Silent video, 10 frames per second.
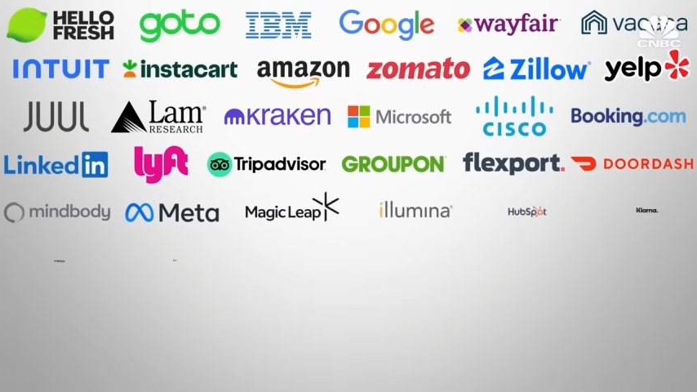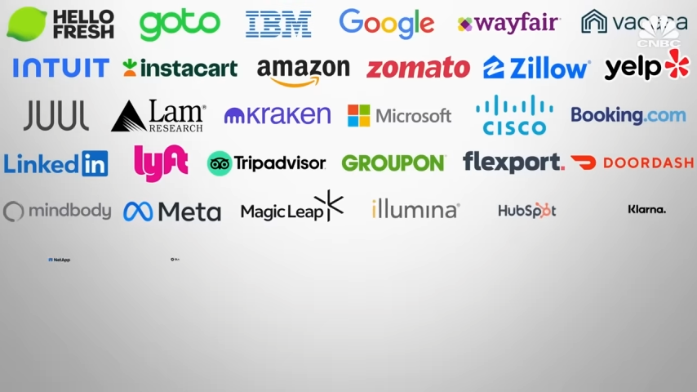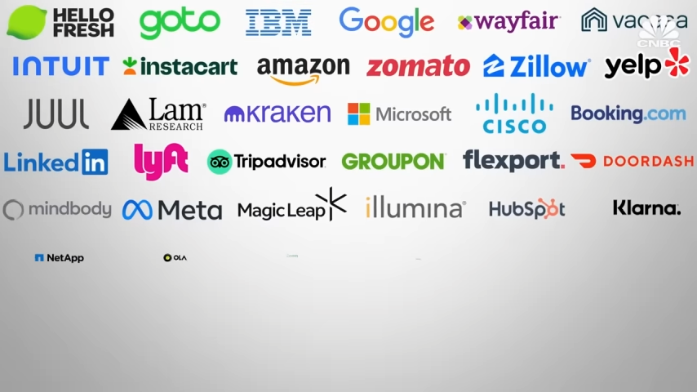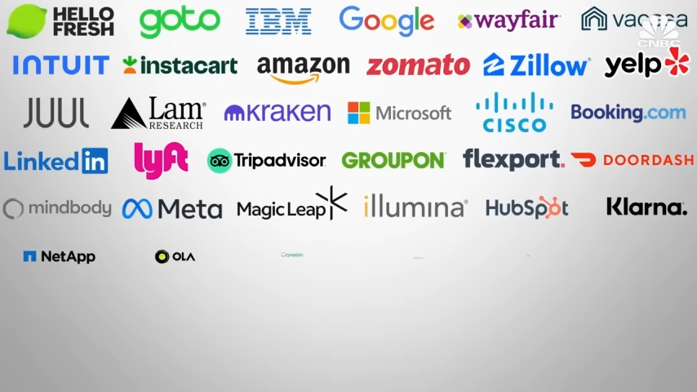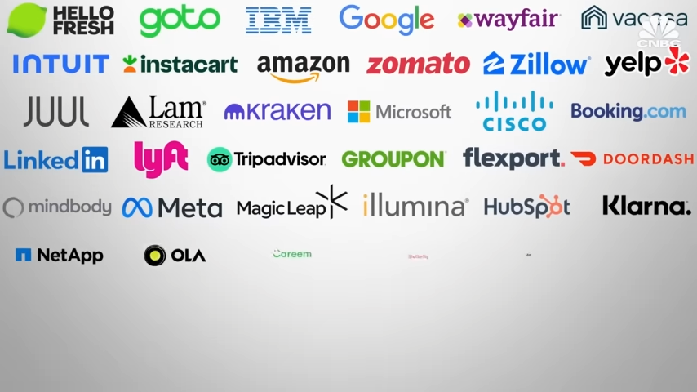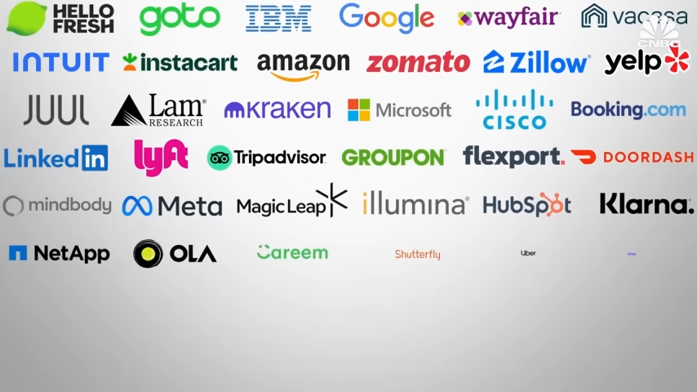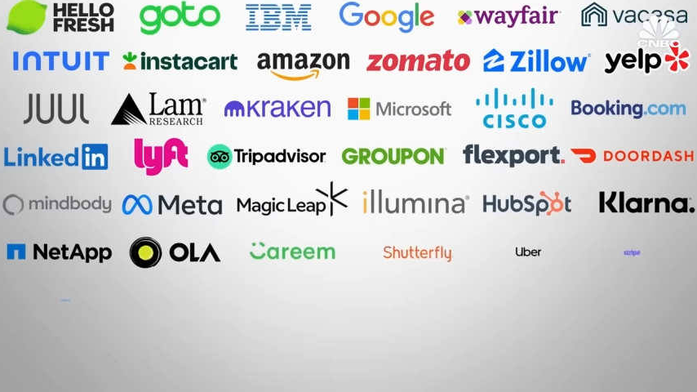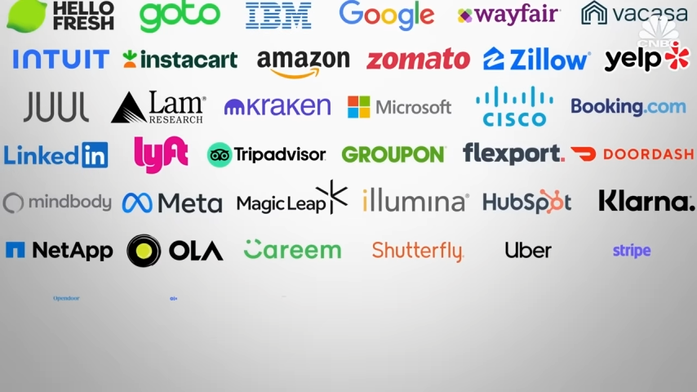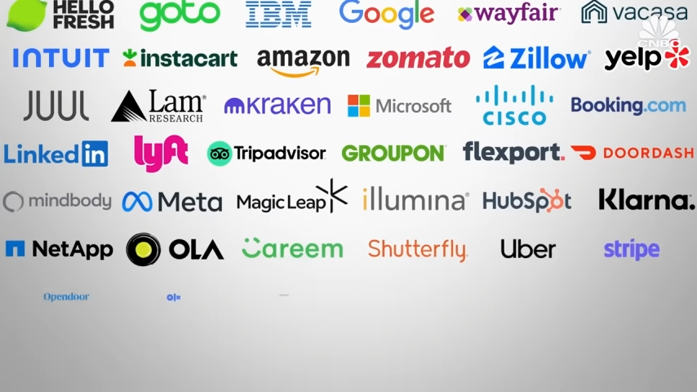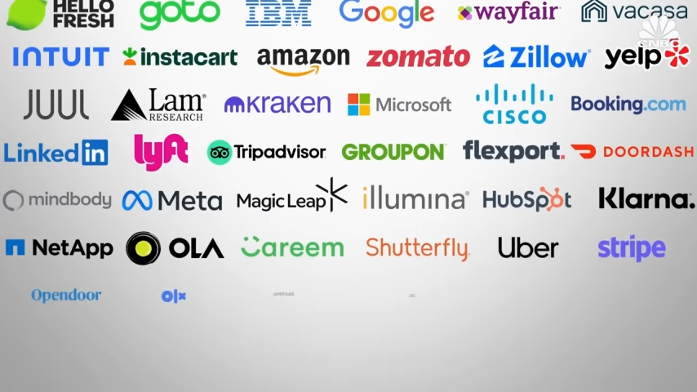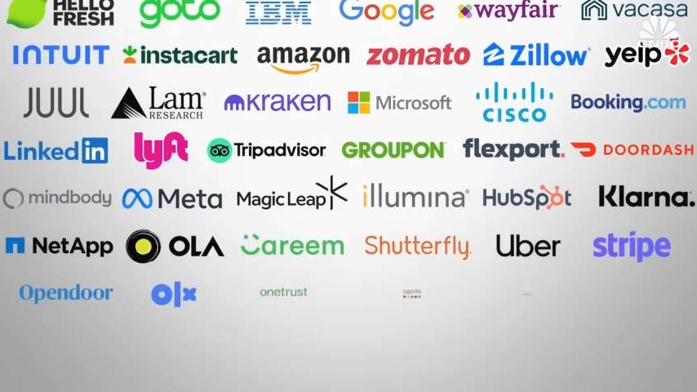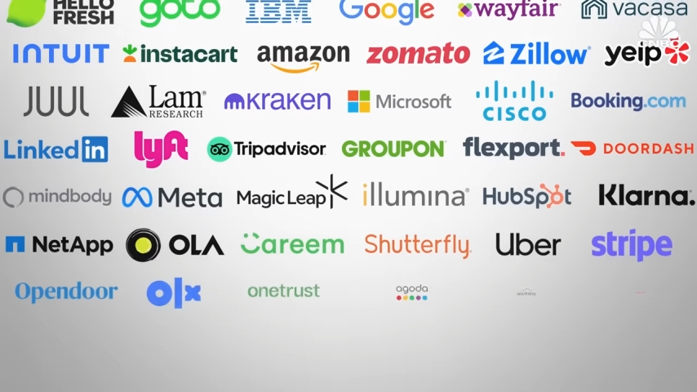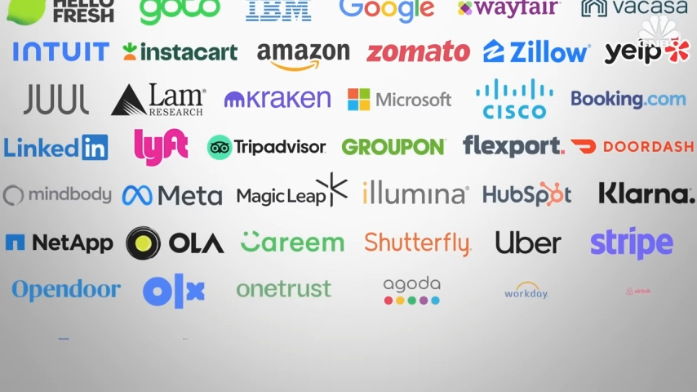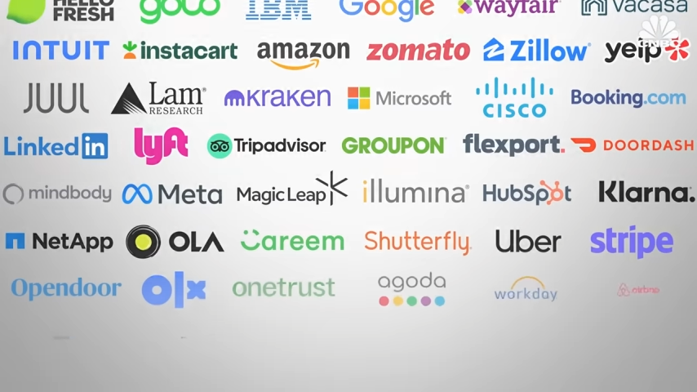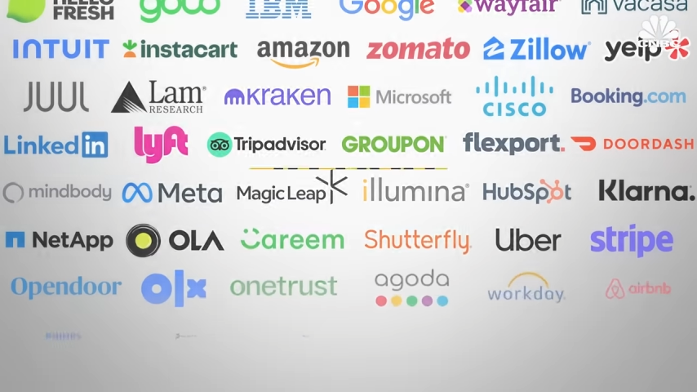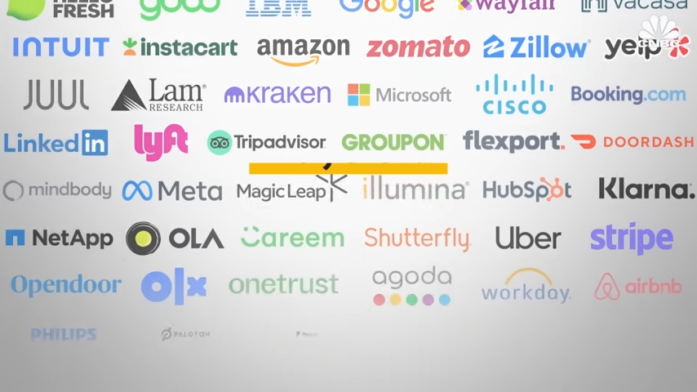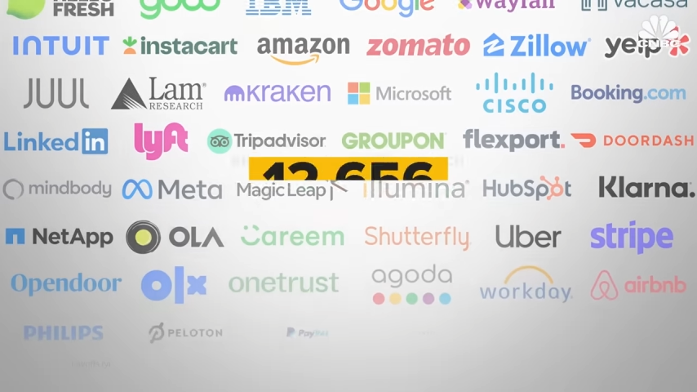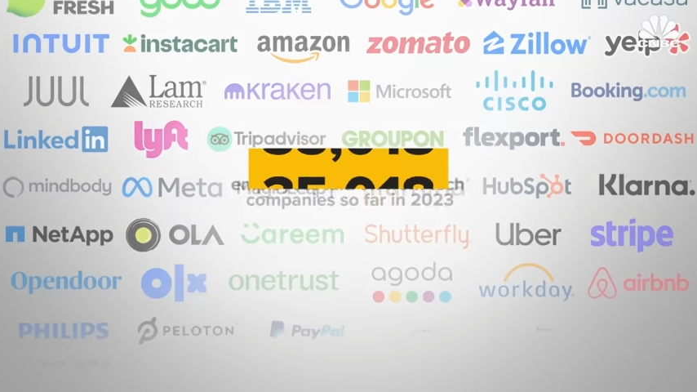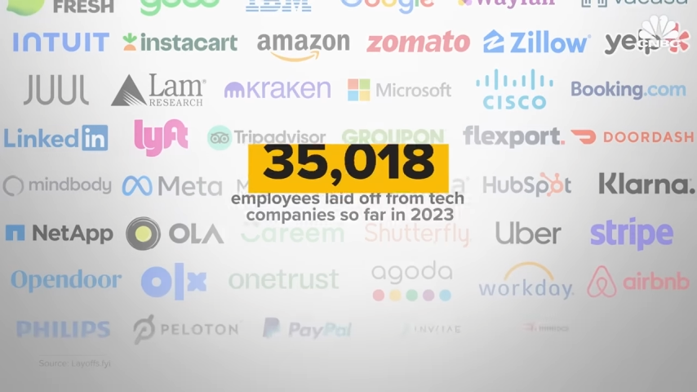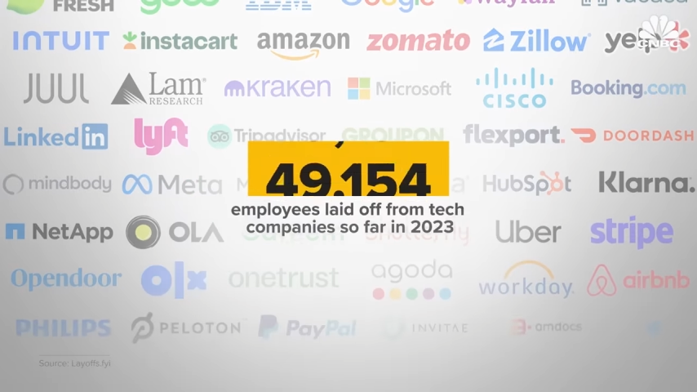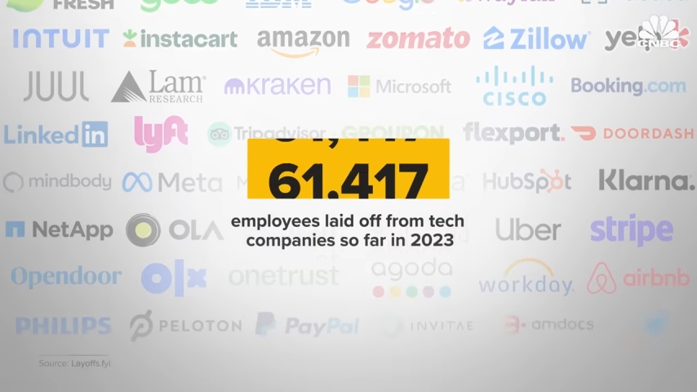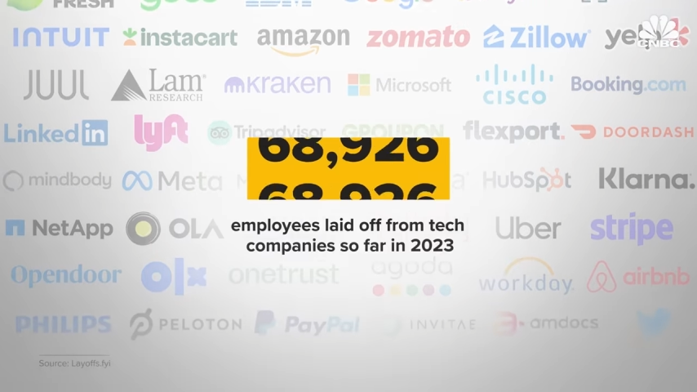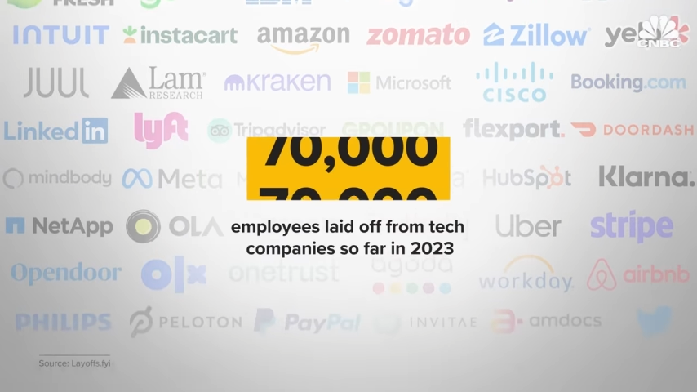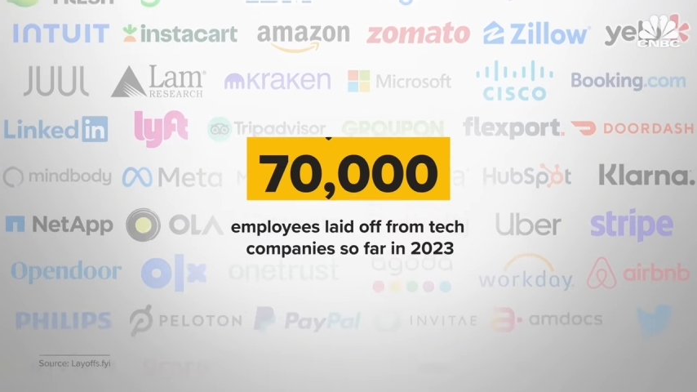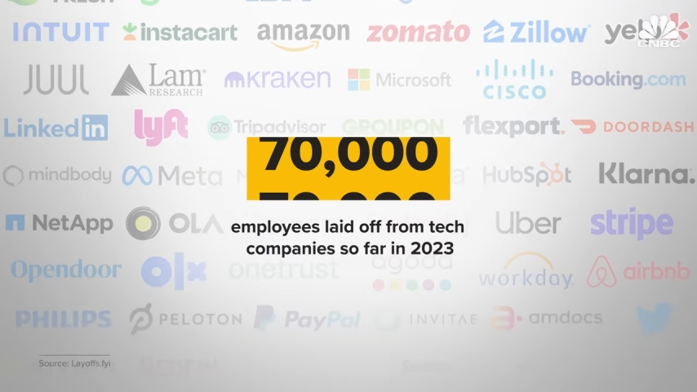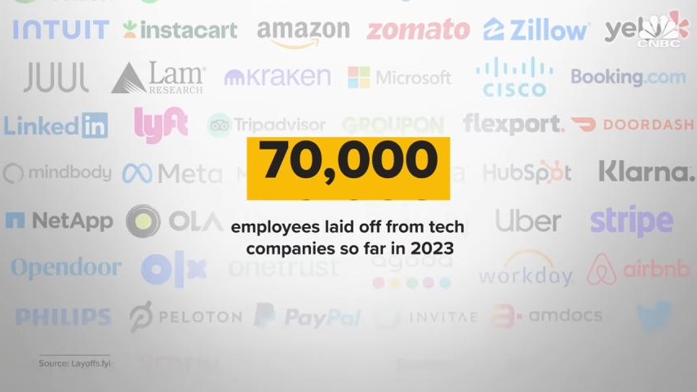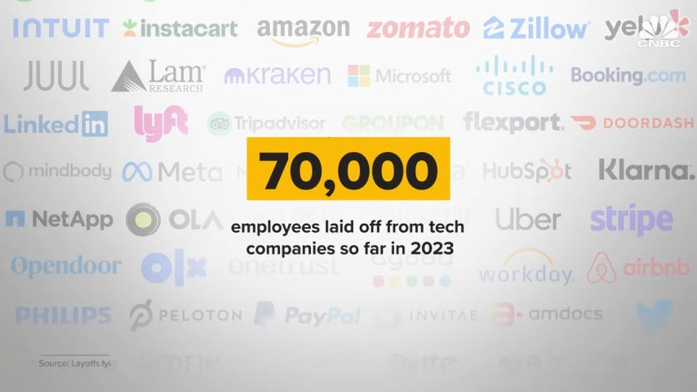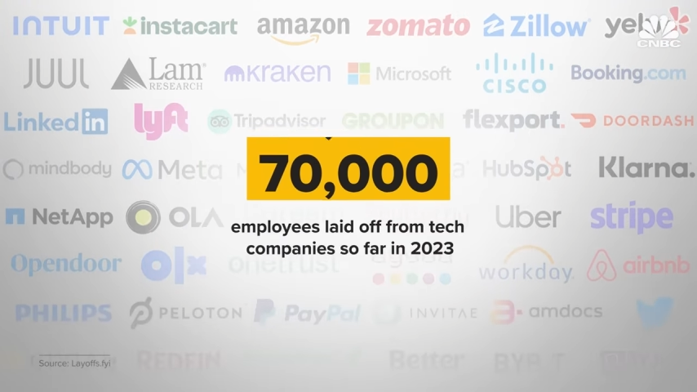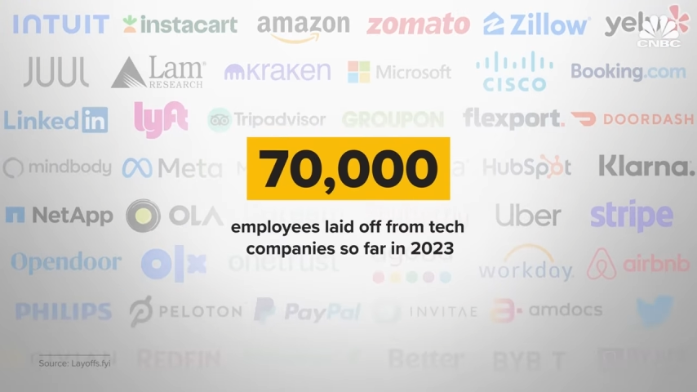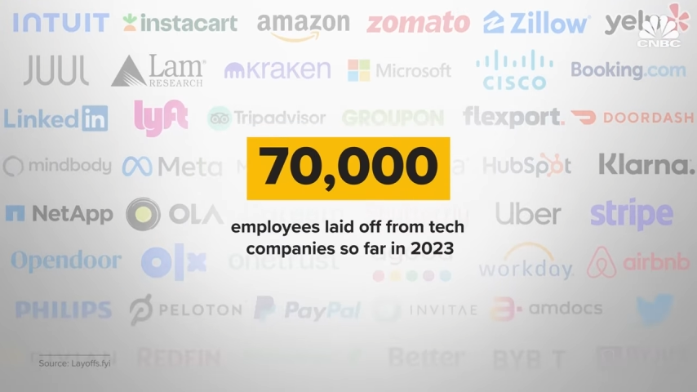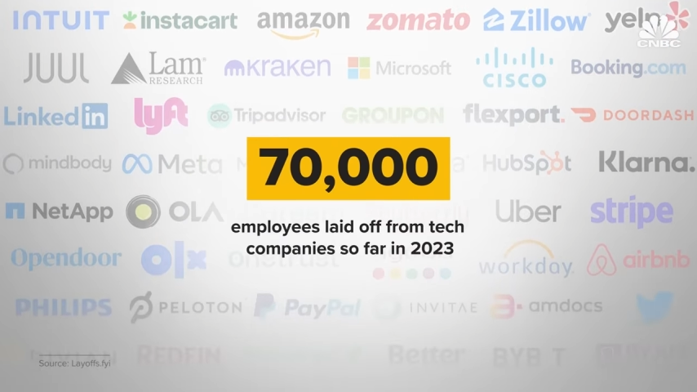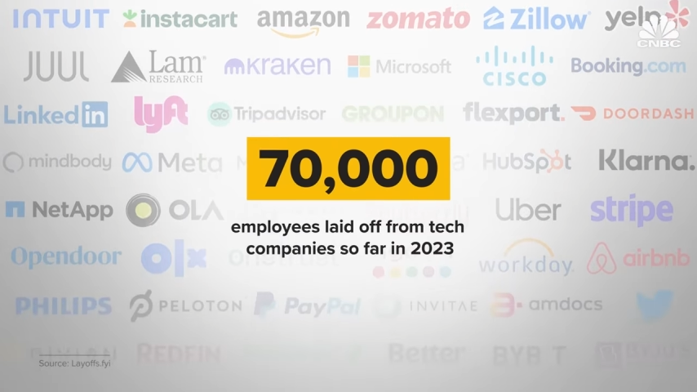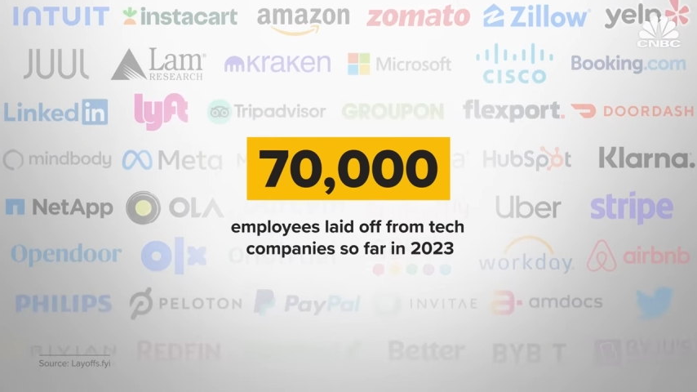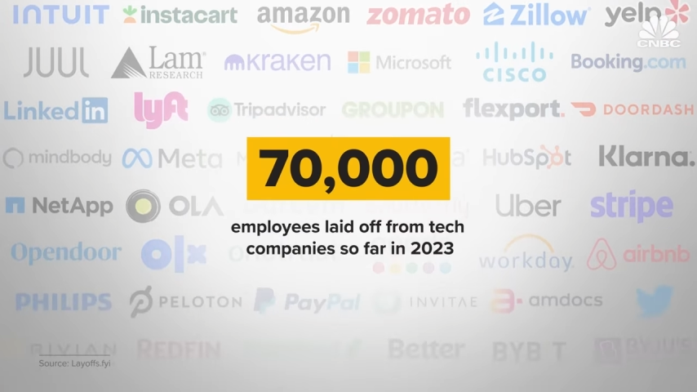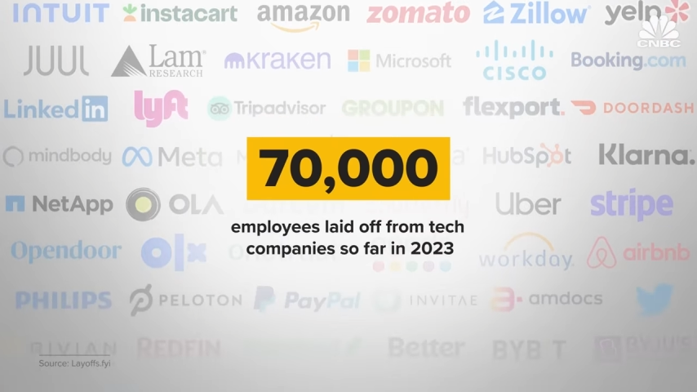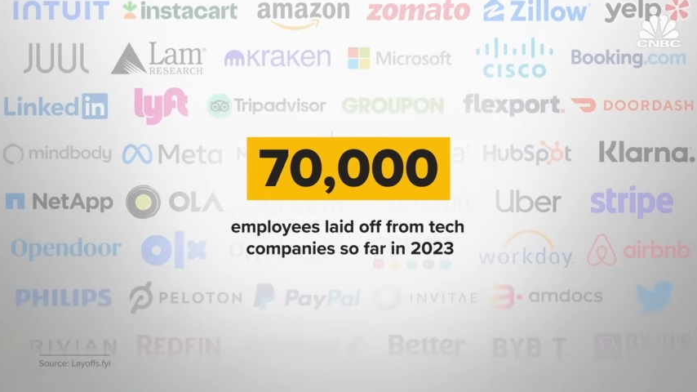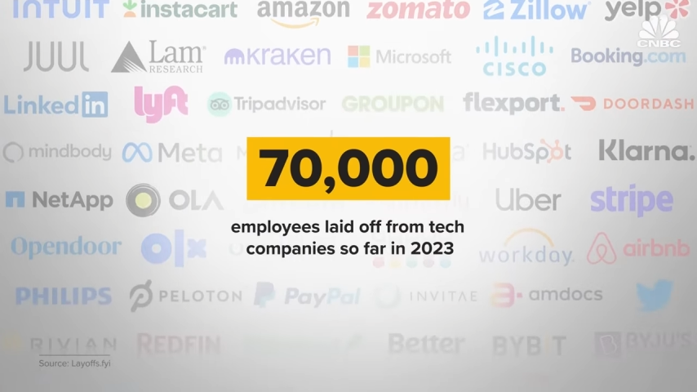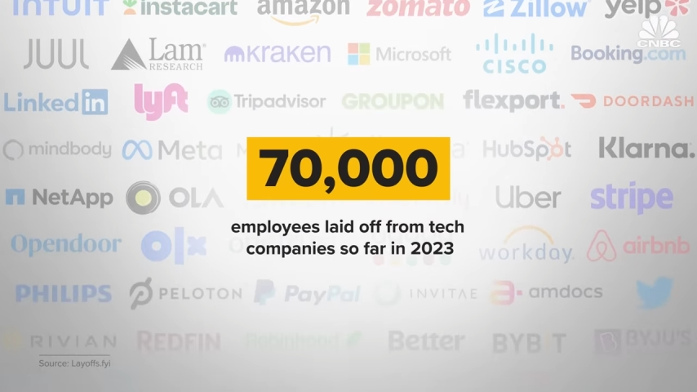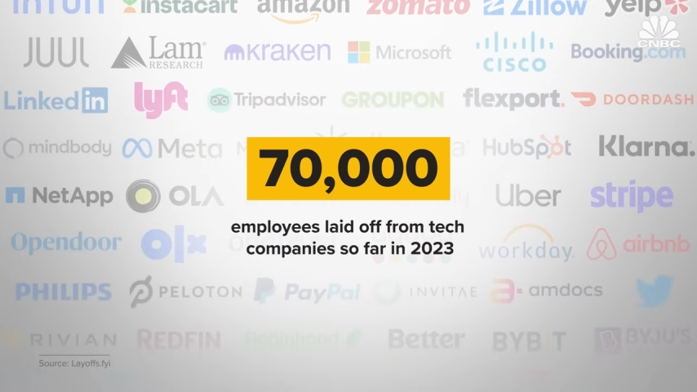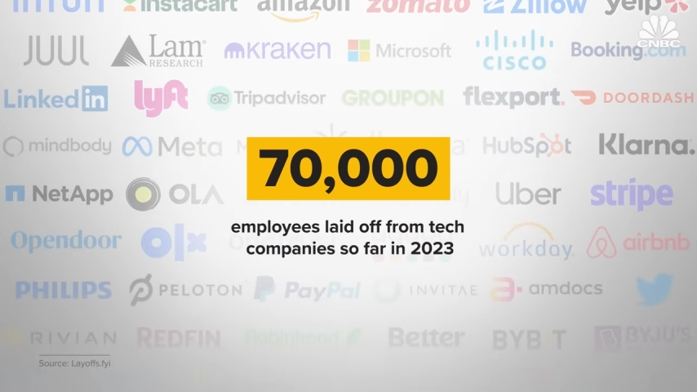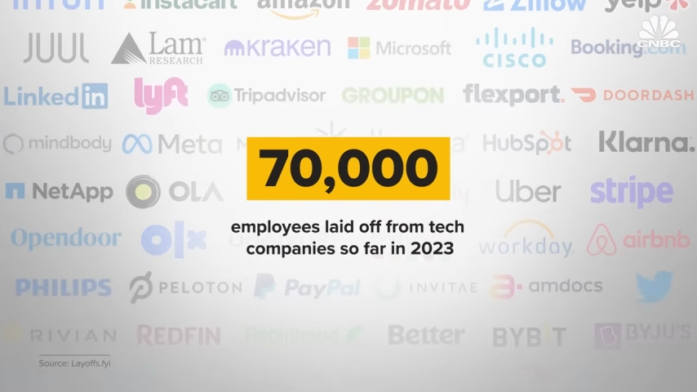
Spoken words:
[unreadable: no face in view]